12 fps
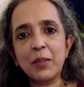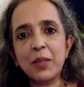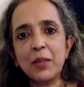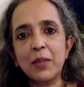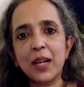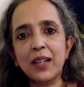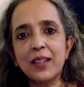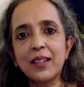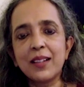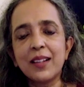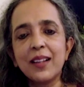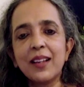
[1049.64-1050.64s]
being branded
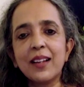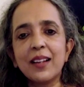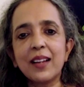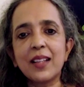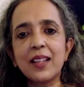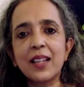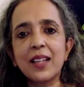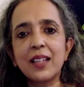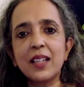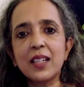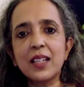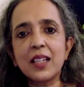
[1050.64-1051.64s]
as
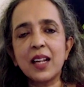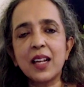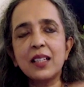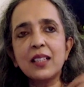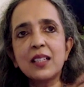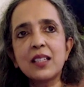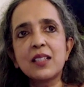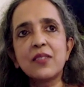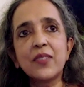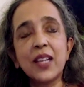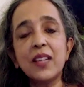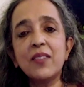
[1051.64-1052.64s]
anti-national. I think this is a
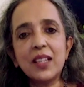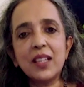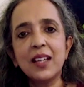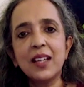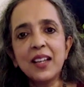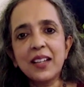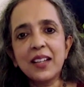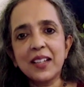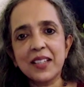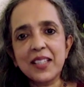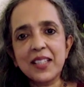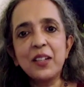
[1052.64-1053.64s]
very, very
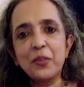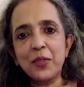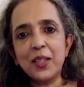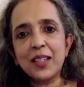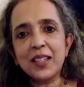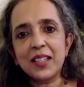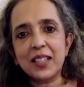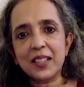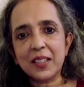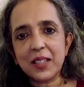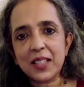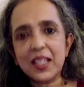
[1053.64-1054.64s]
significant
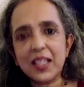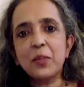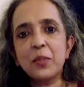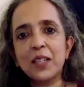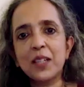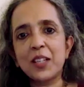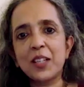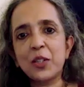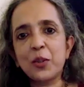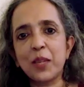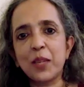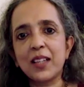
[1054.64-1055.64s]
statement that you're
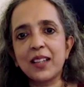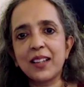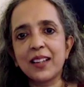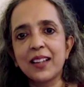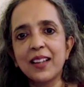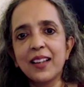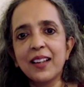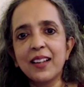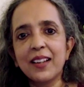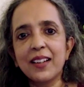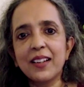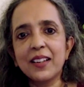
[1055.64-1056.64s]
making.
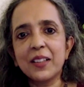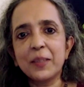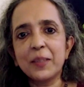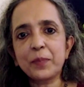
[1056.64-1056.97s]
And